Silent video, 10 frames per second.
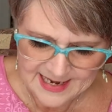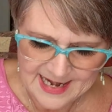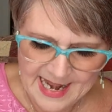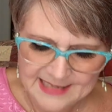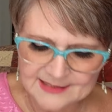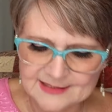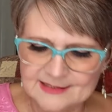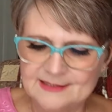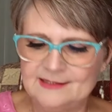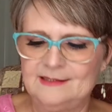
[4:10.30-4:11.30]

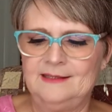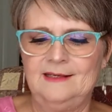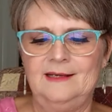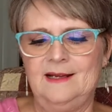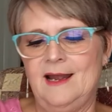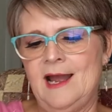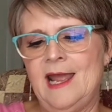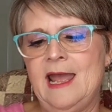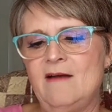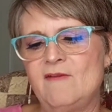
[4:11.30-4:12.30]
Next, I
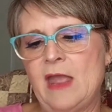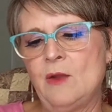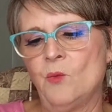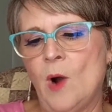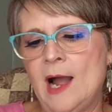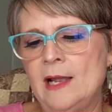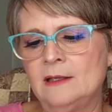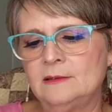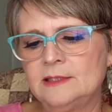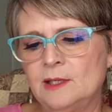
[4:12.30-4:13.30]
have a
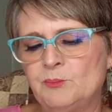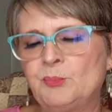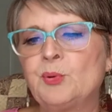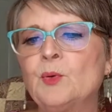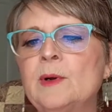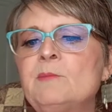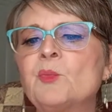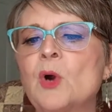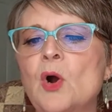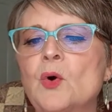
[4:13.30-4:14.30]
Wild
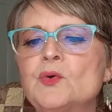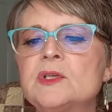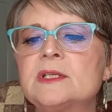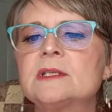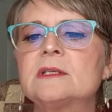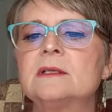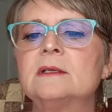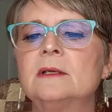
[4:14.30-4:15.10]
Primrose